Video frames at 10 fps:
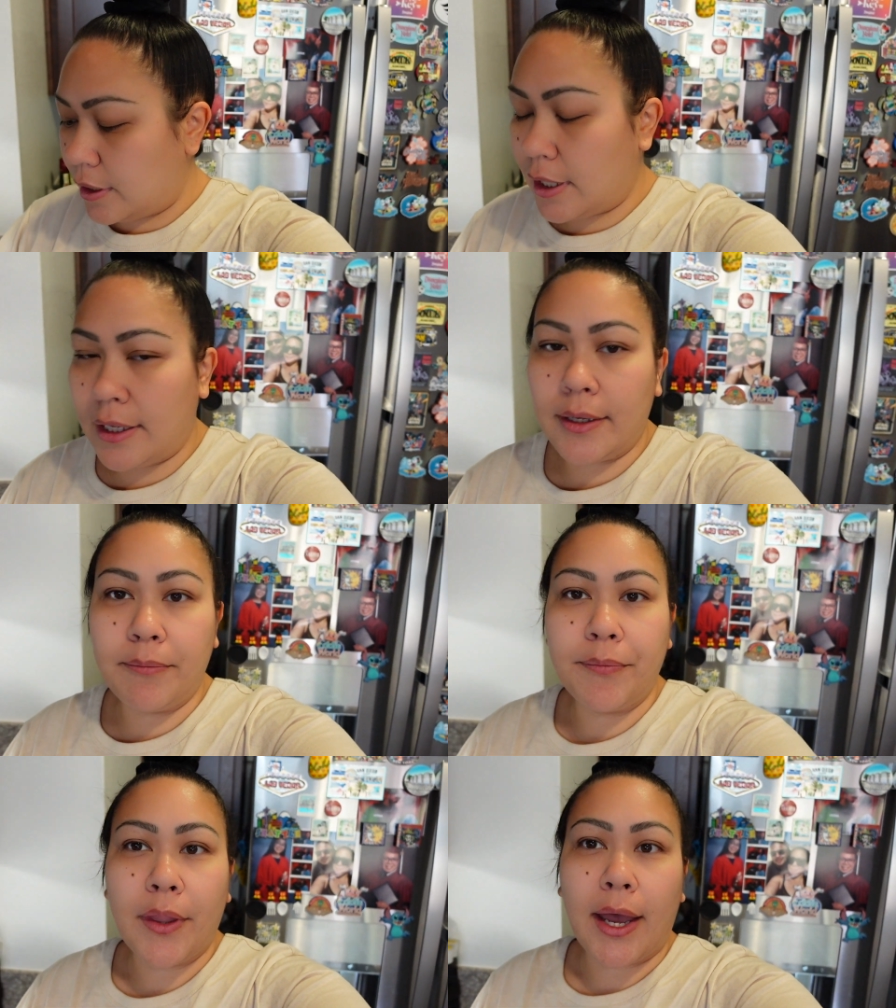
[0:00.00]

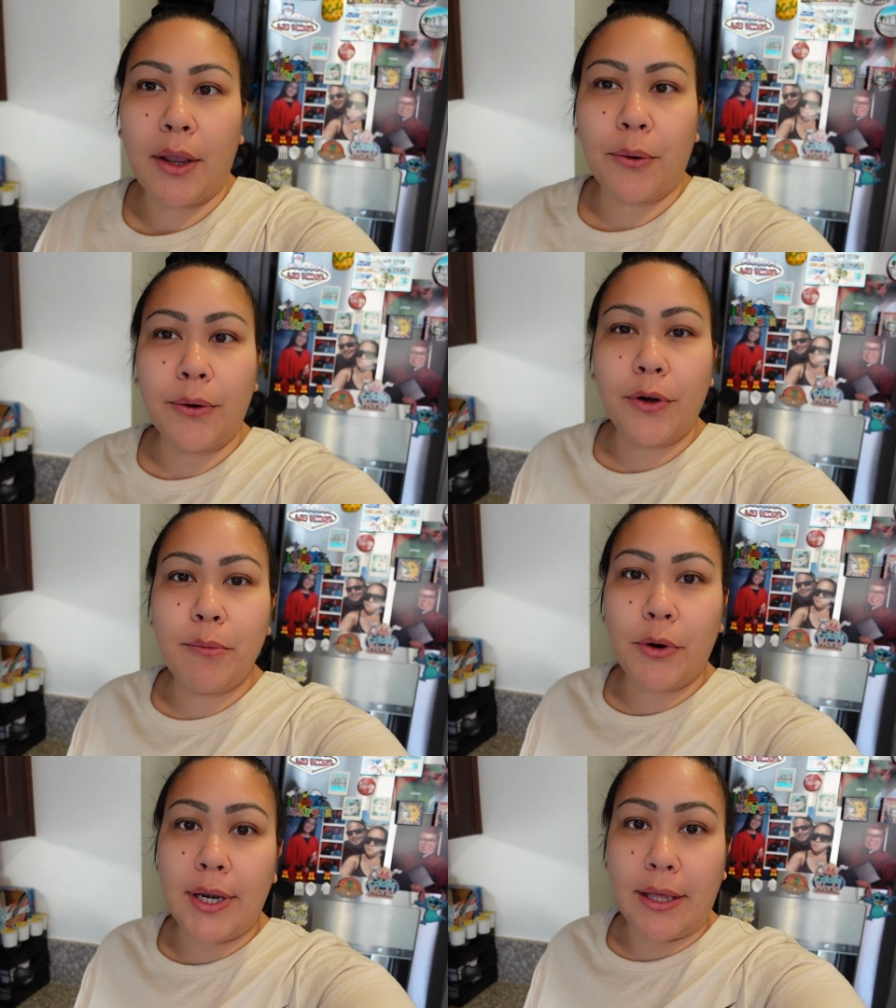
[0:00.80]
Um, I ordered
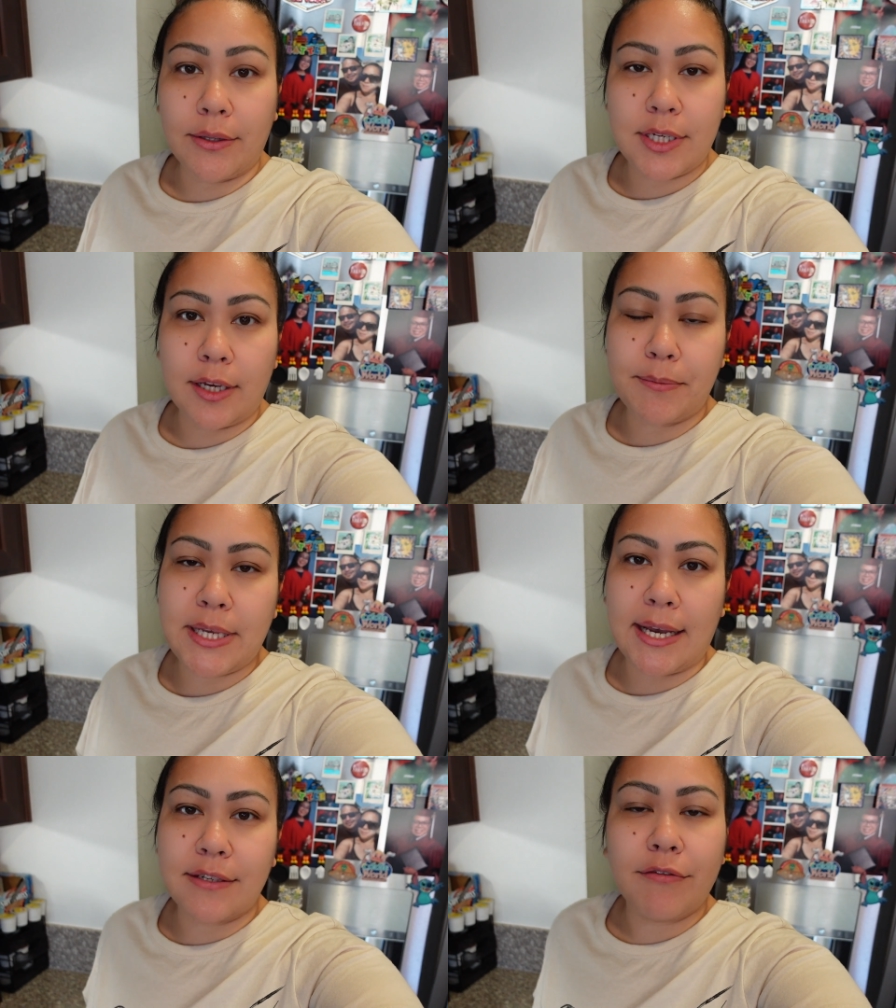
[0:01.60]
more nail tips.
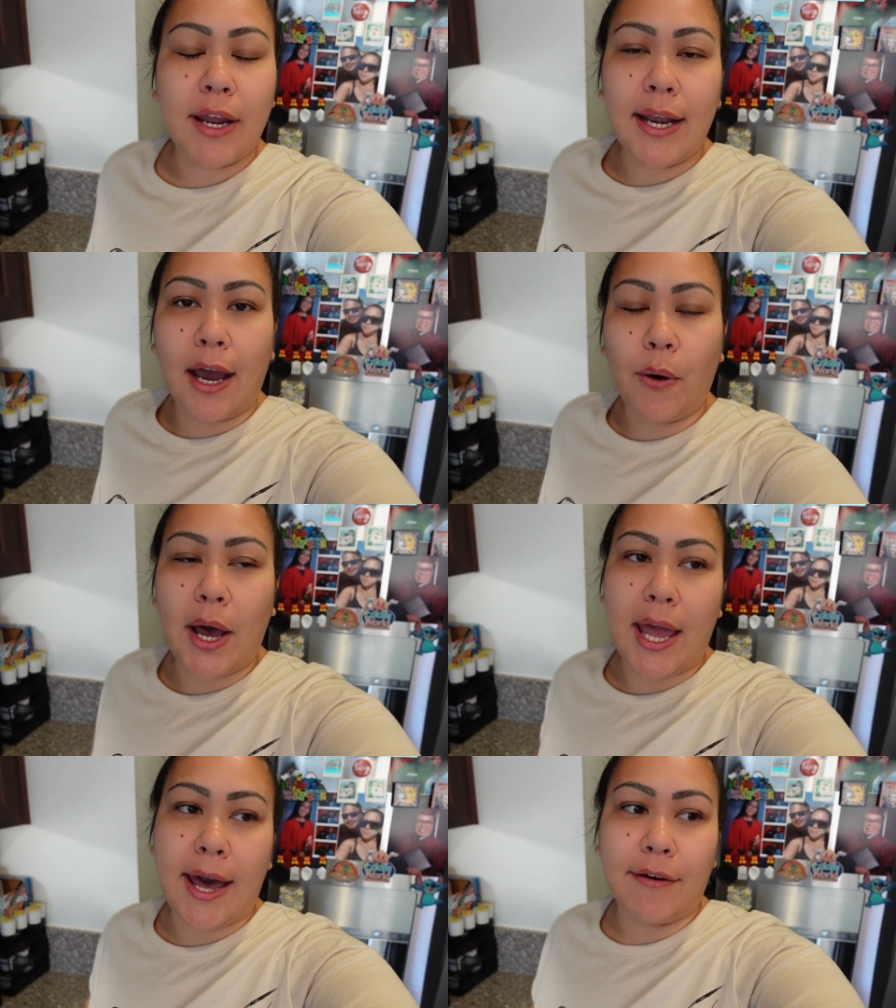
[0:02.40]
As of right now,
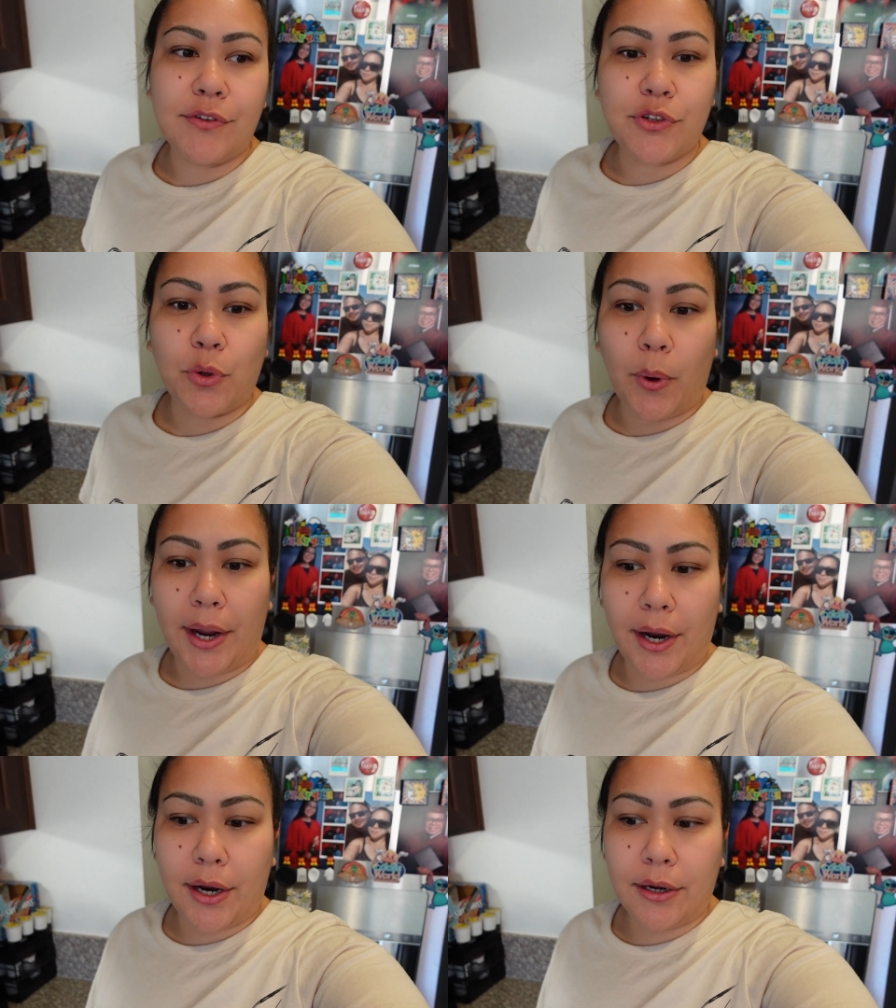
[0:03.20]
I have
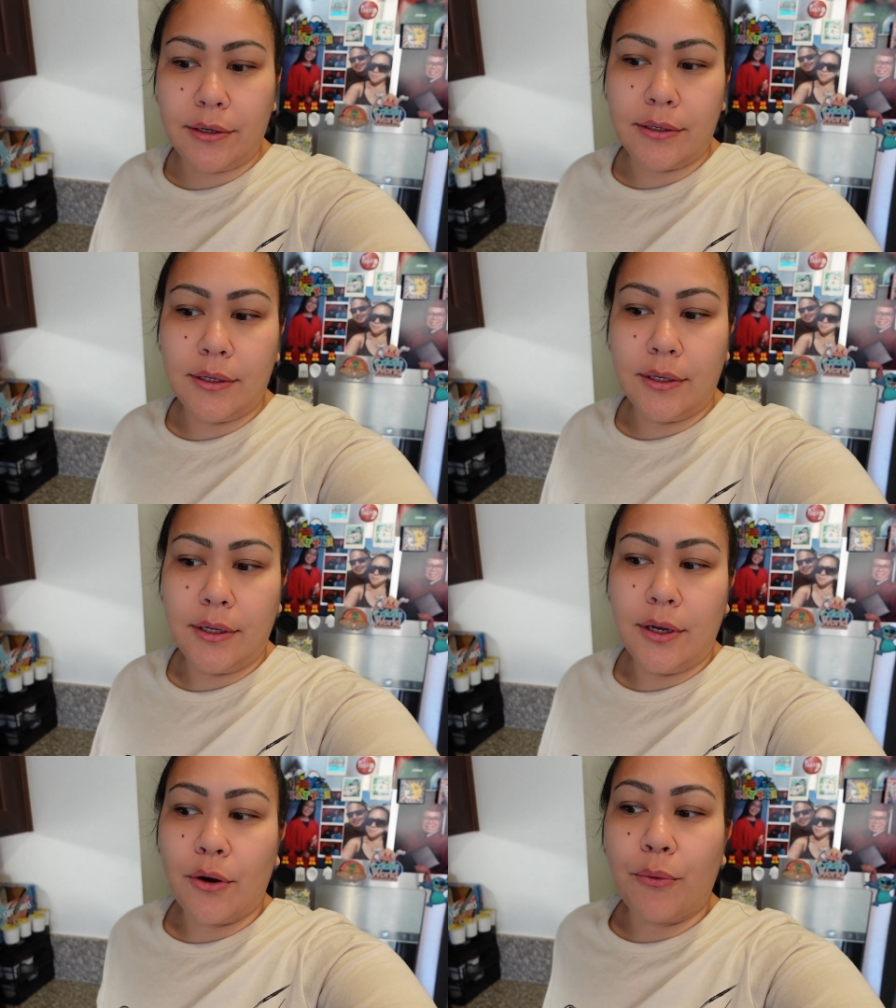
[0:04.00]
square,
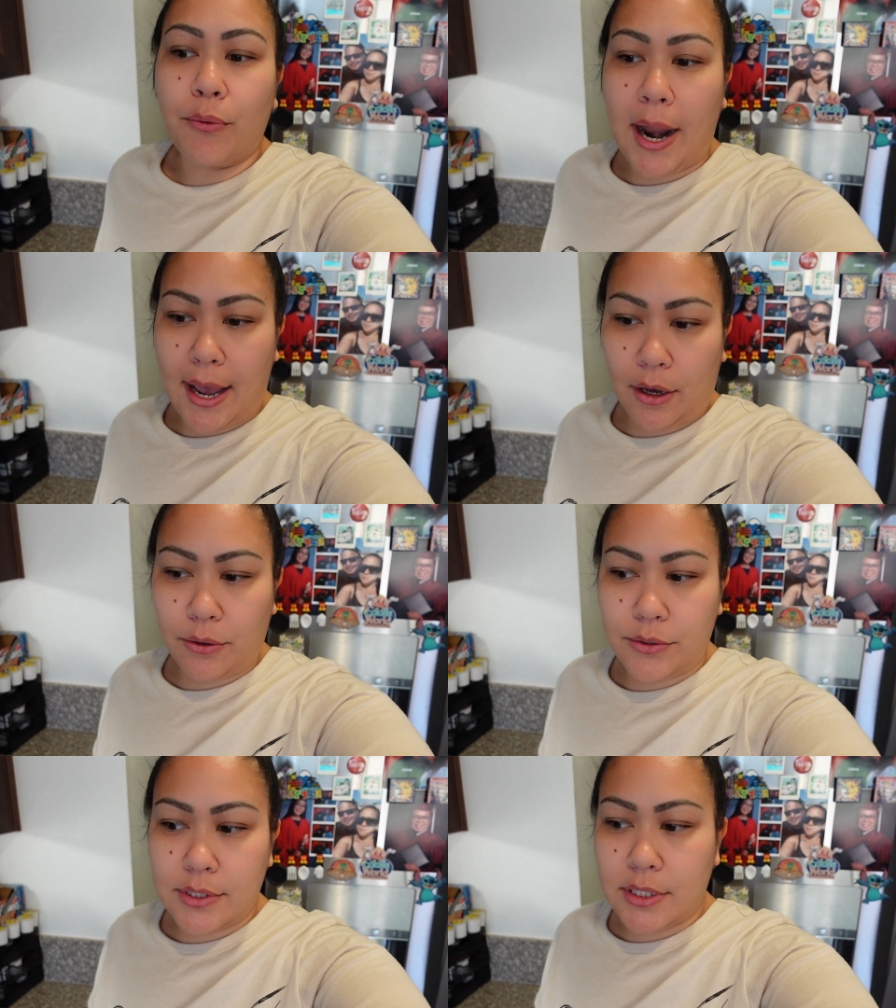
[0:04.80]

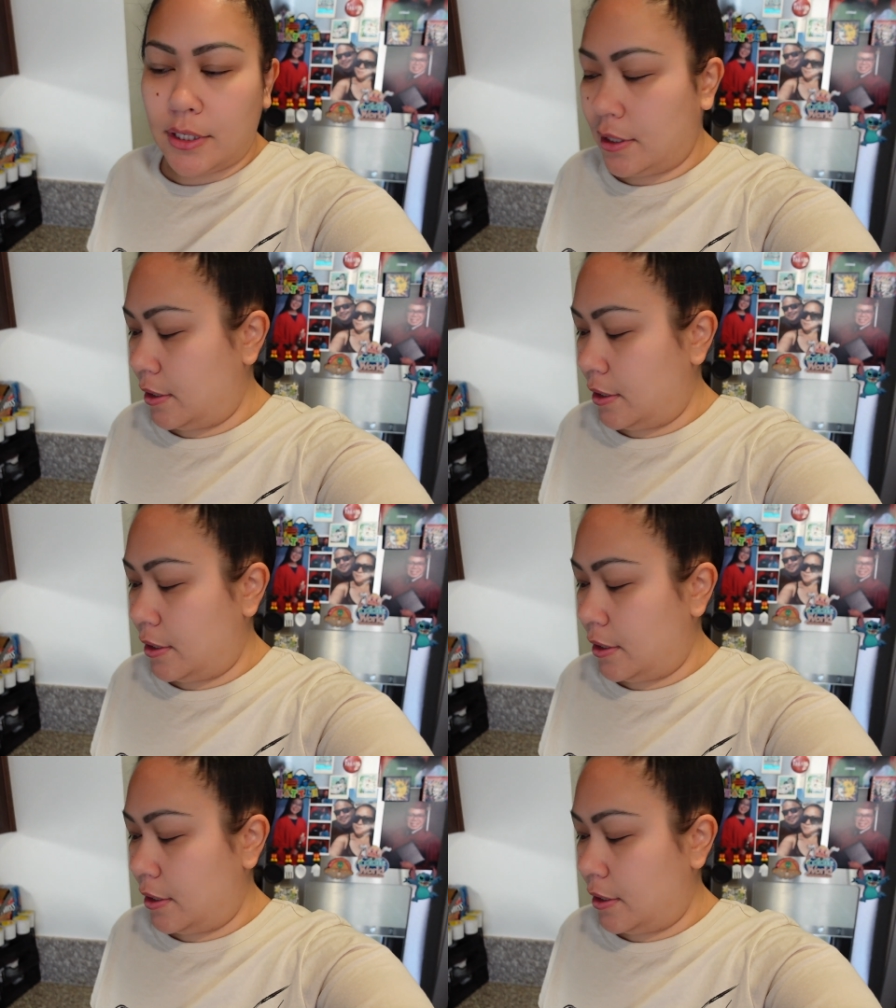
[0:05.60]
round,